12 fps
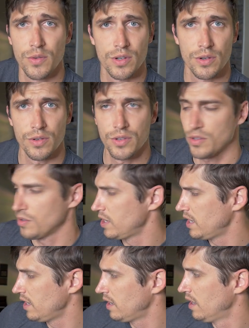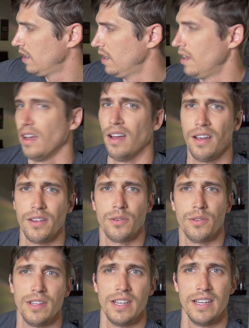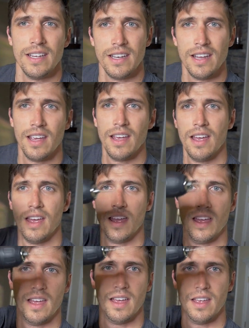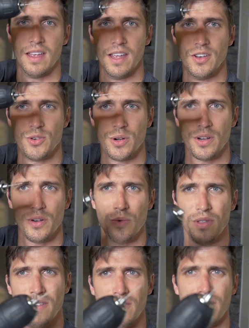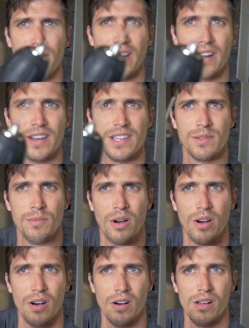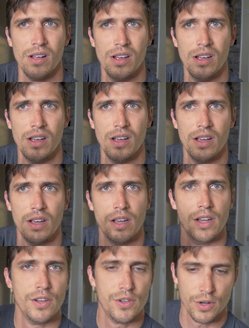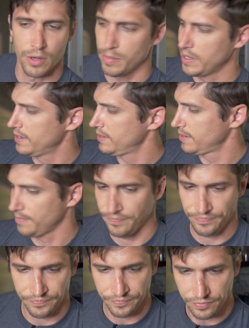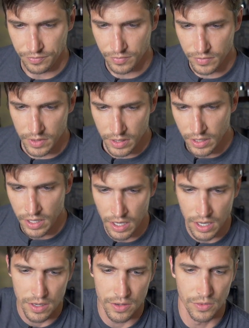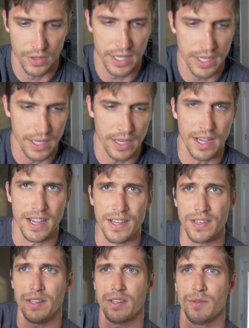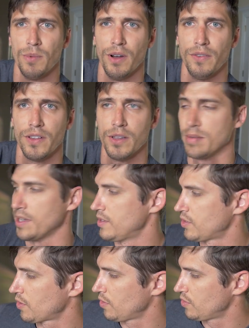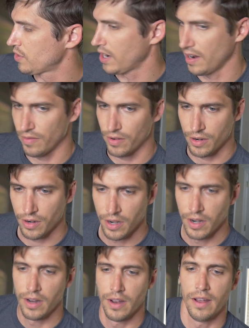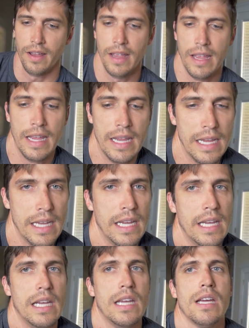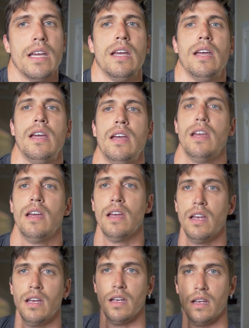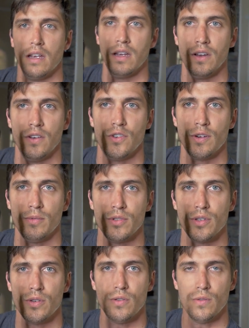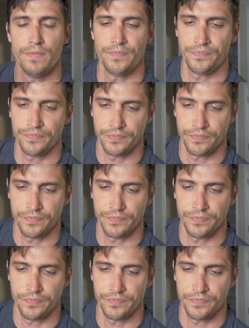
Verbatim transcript: tools you'll need. Uh, you'll need a drill with a very small drill bit. You'll need a small Phillips head screwdriver, a Dremel tool.